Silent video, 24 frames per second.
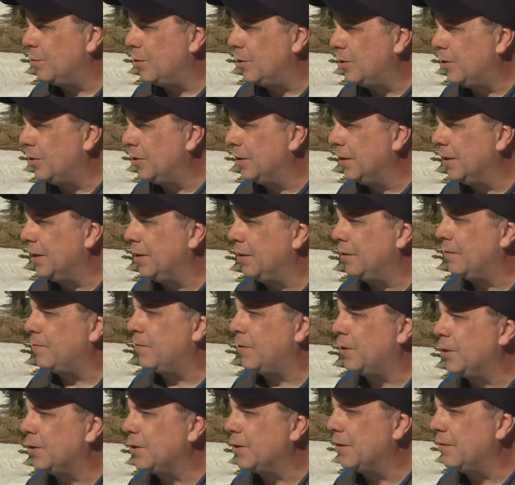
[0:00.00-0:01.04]
We're only in the
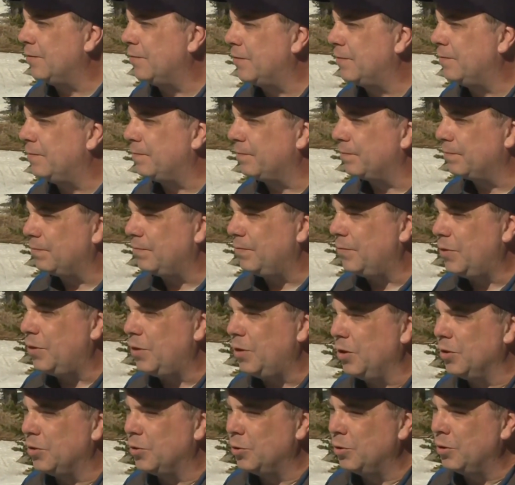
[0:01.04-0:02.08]
first of
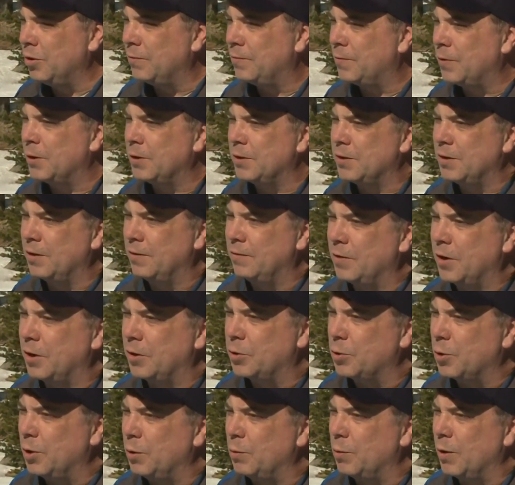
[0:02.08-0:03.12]
through the first of our
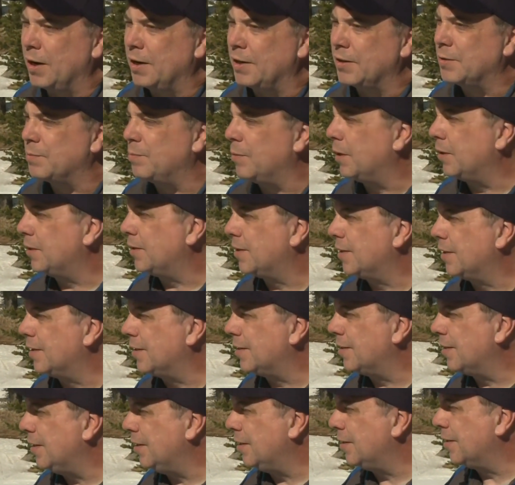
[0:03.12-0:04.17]
three wettest months of the
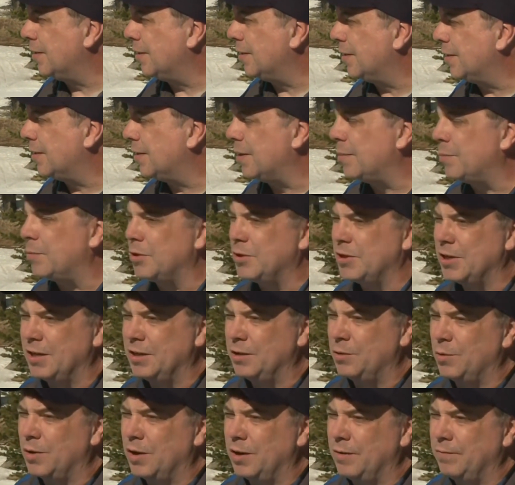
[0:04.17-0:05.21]
season, December,
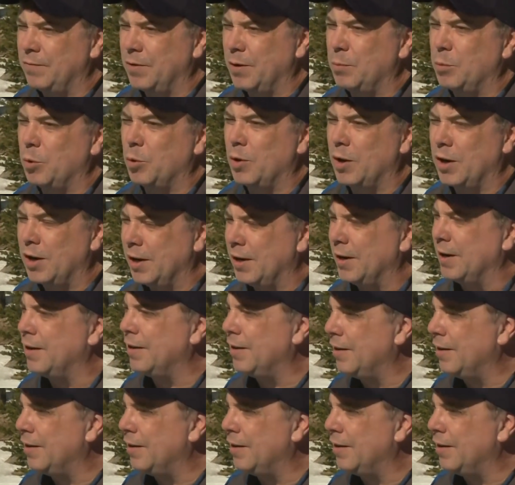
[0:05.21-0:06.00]
January, and February.